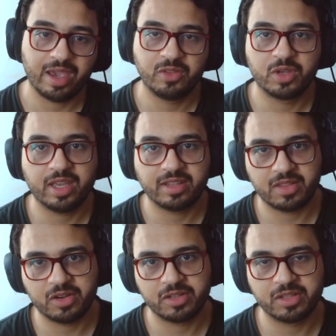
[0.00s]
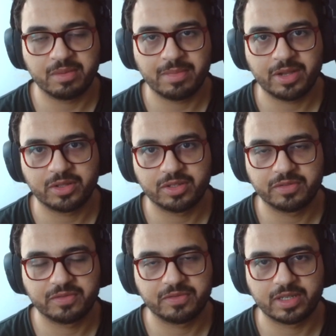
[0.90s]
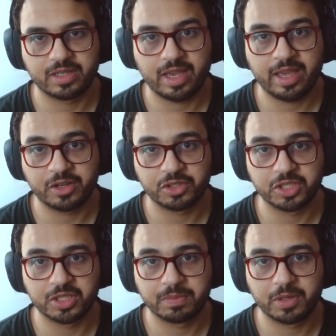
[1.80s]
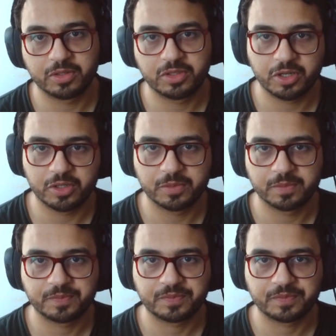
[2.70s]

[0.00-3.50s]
and you get a certain amount of energy per turn.